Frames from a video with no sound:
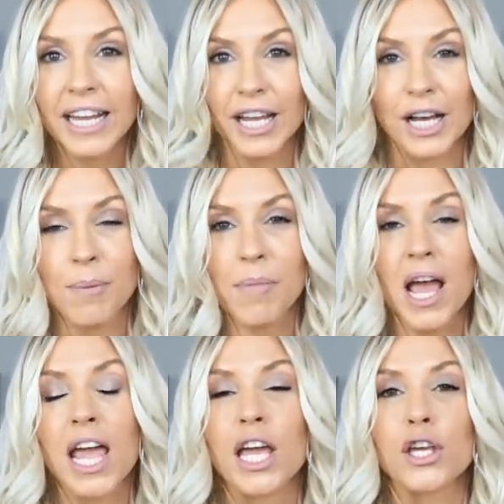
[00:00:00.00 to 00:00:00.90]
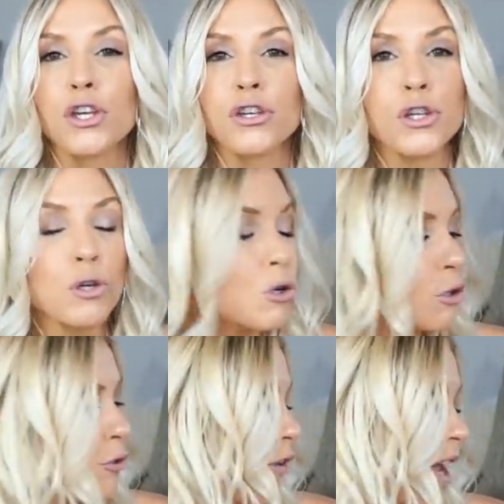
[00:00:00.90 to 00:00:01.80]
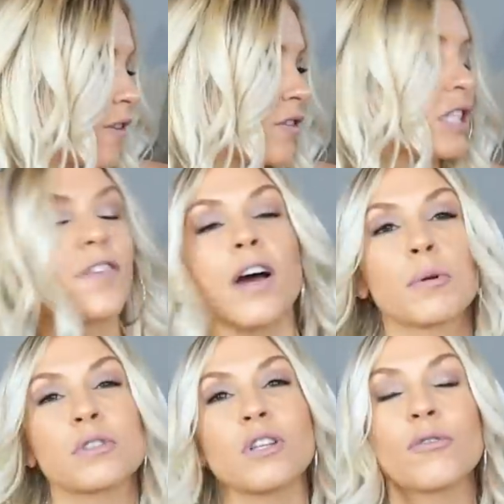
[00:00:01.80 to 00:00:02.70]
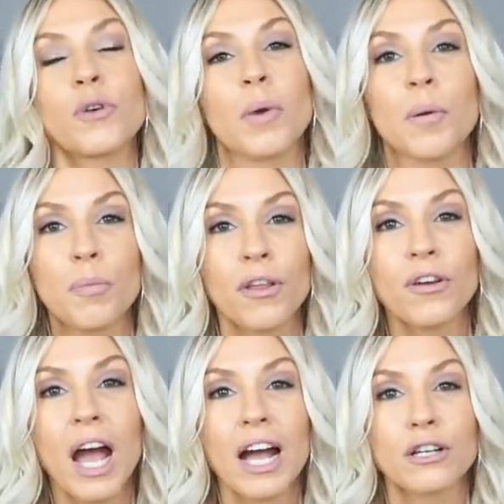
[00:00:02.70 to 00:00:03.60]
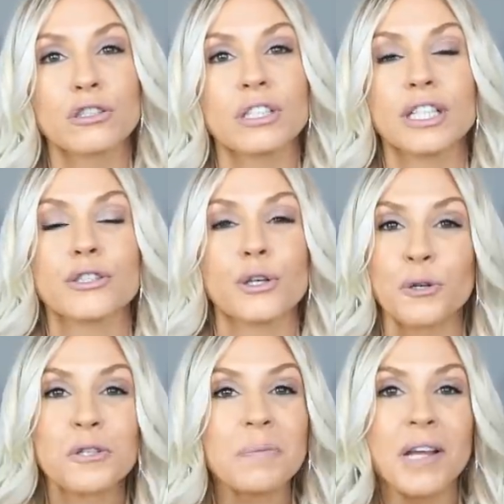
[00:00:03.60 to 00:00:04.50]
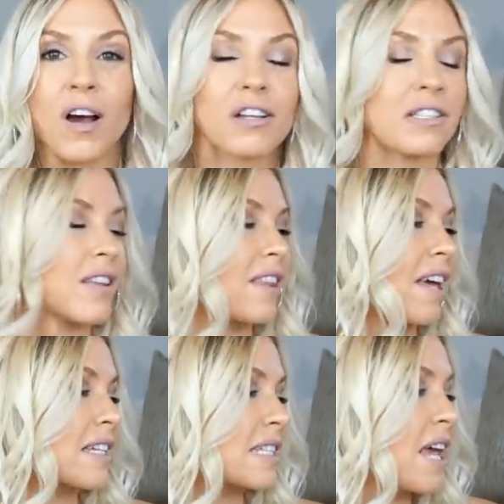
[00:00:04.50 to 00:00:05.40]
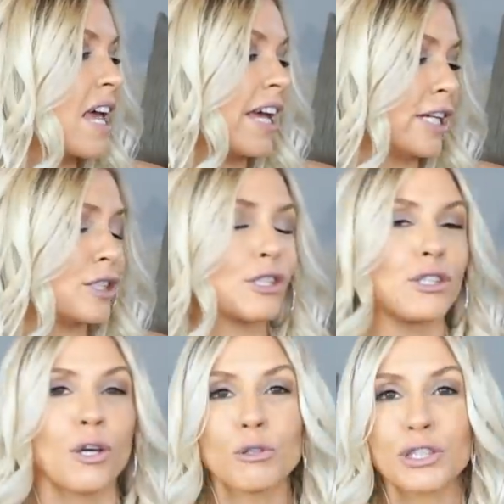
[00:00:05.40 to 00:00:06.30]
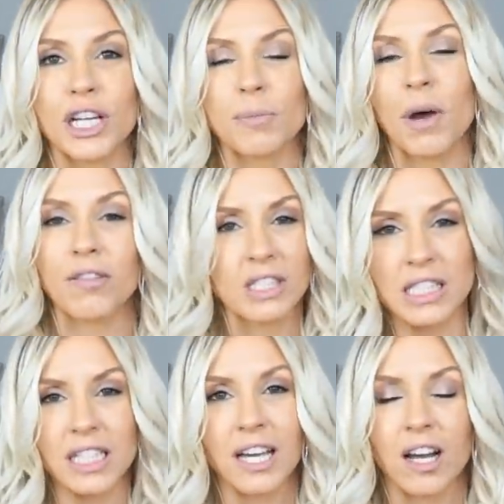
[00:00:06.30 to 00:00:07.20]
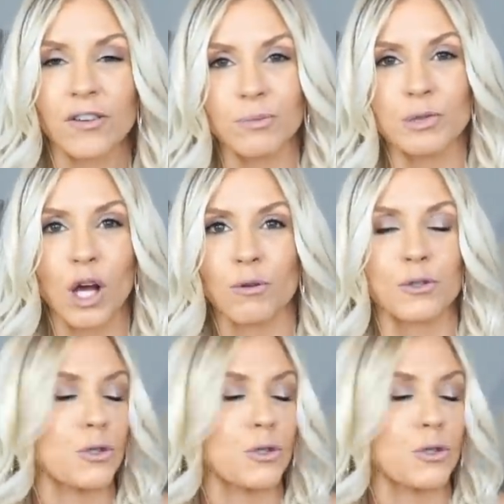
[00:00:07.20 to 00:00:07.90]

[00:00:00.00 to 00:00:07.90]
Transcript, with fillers: am a huge fan of this fabric softener. My brother actually turned me on to this. It's so cheap. Obviously, I got it from Dollar